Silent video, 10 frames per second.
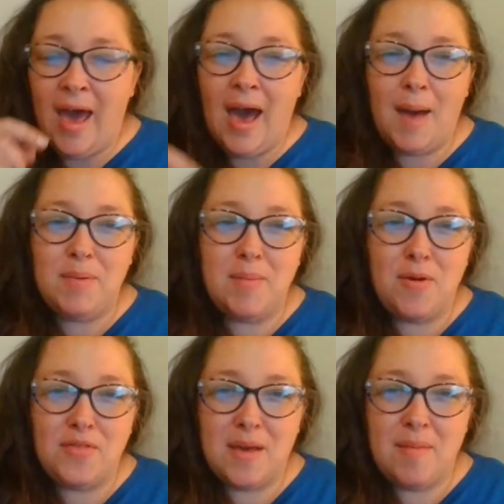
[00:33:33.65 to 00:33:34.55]
Happy
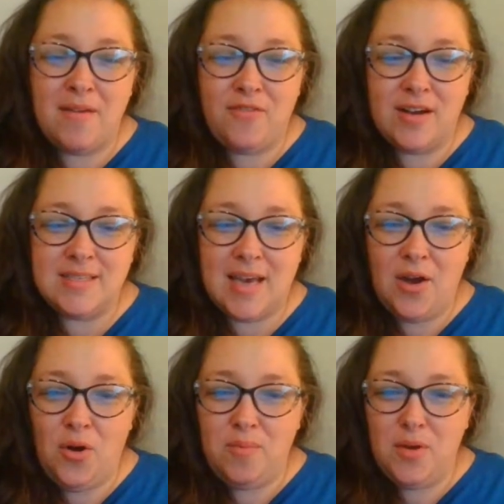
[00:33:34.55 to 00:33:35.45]
birthday, my friends. I
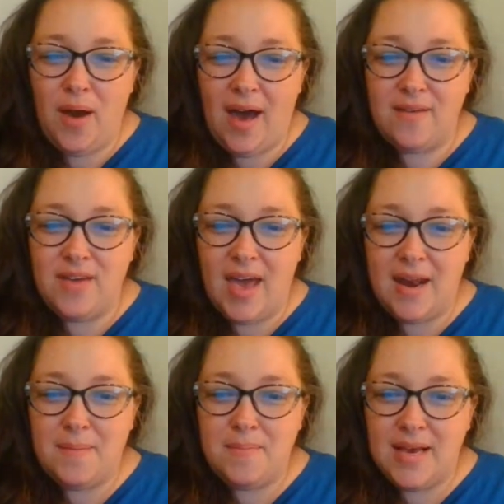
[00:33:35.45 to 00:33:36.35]
hope you have
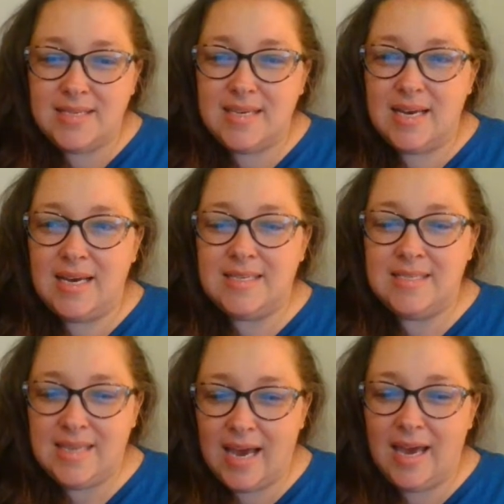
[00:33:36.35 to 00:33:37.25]
an amazing
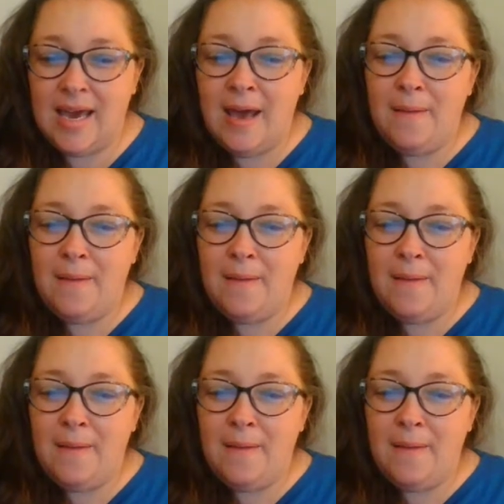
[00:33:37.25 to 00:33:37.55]
day.